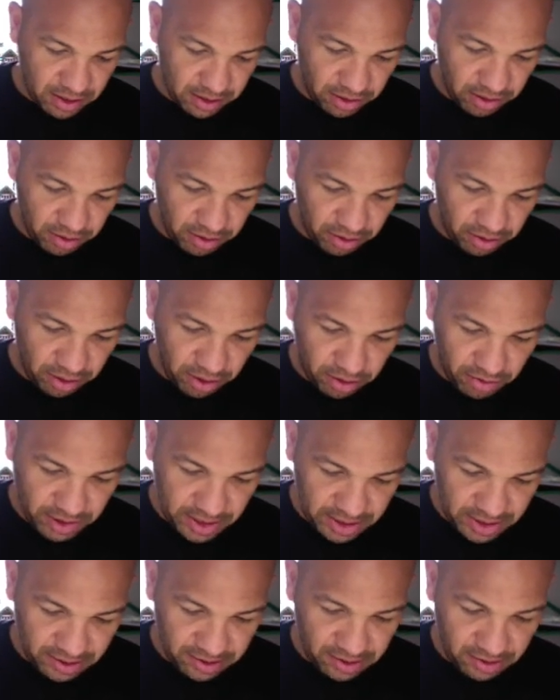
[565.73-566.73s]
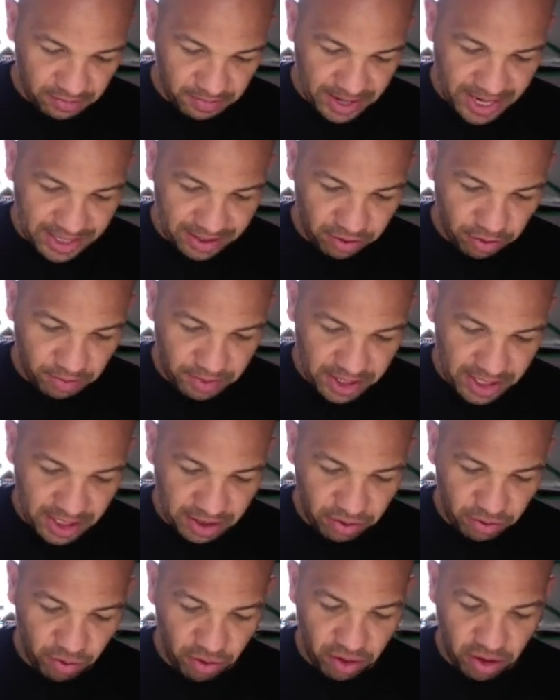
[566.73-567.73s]
you glue it. This is back to being a
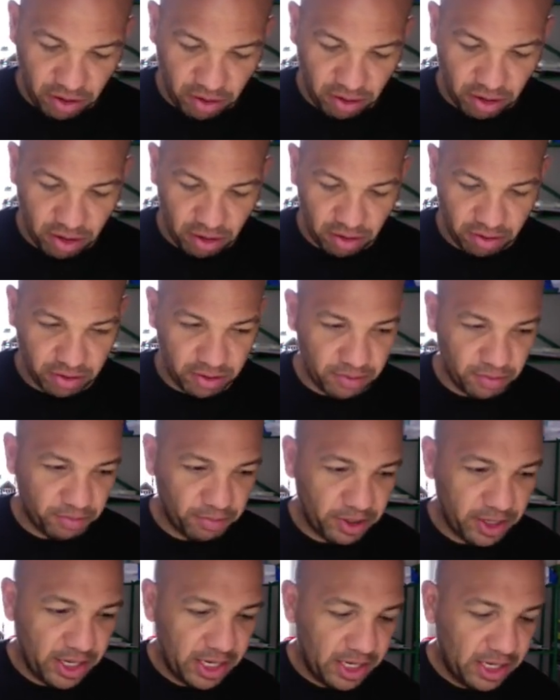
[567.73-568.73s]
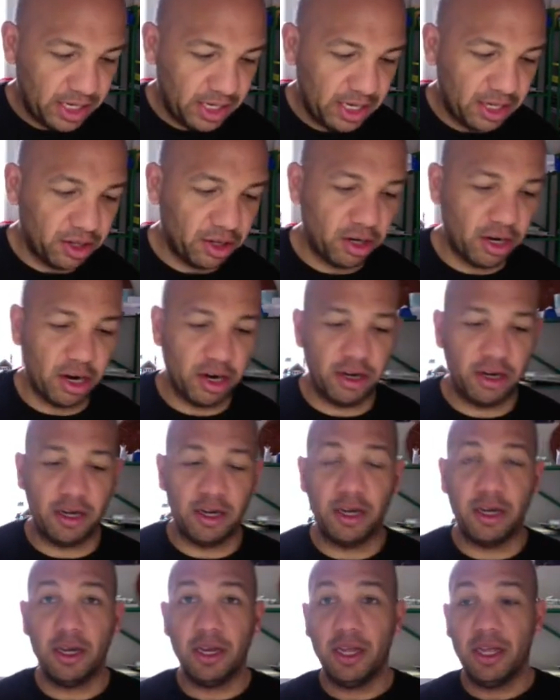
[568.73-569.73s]
2-year-old playing in
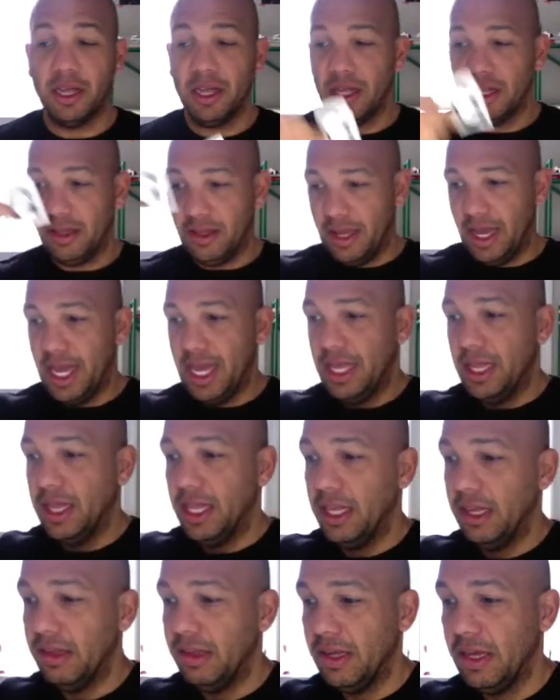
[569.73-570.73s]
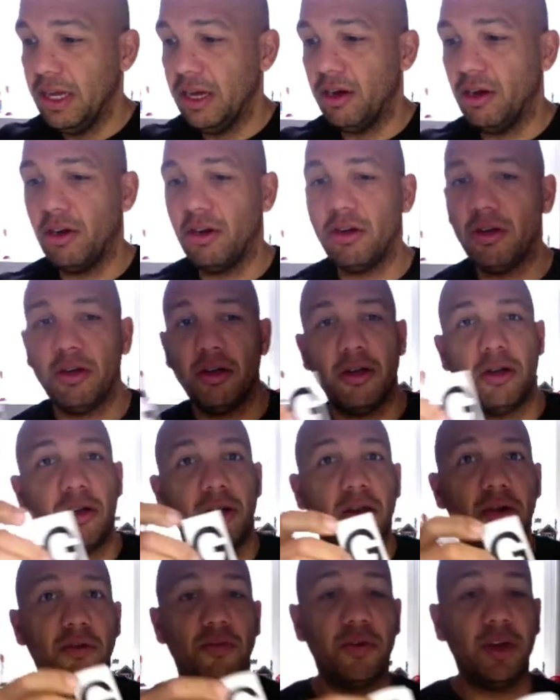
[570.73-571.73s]
kindergarten. Take this here,
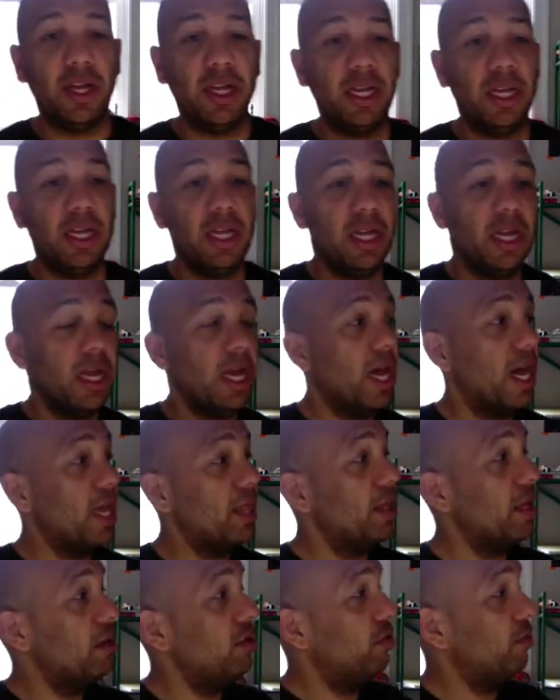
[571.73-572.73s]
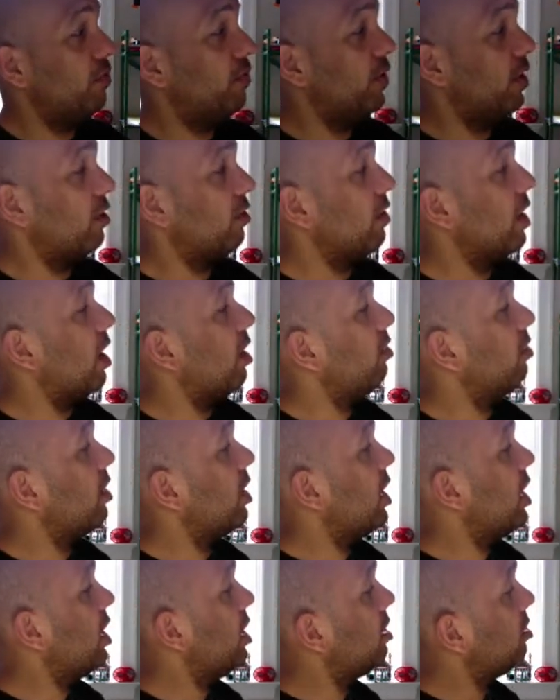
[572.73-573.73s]
right? And then you figure out,
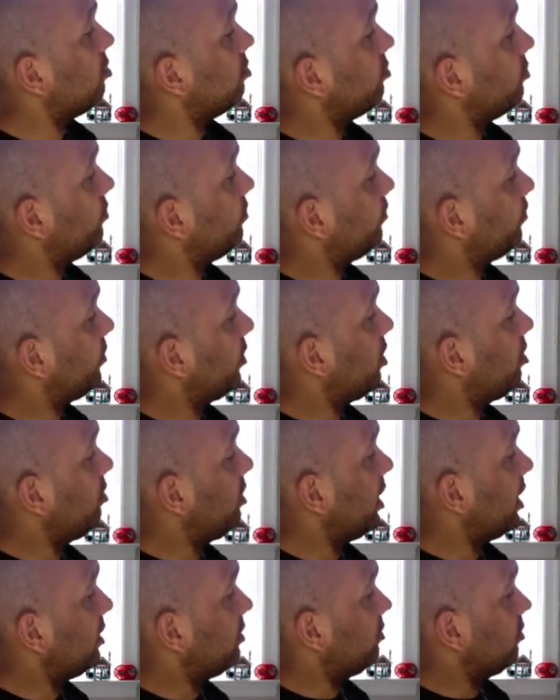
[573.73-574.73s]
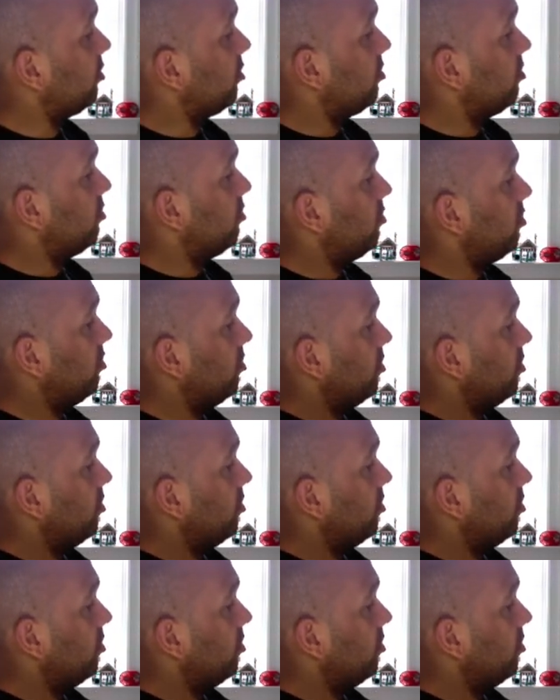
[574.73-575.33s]
oh, okay, so,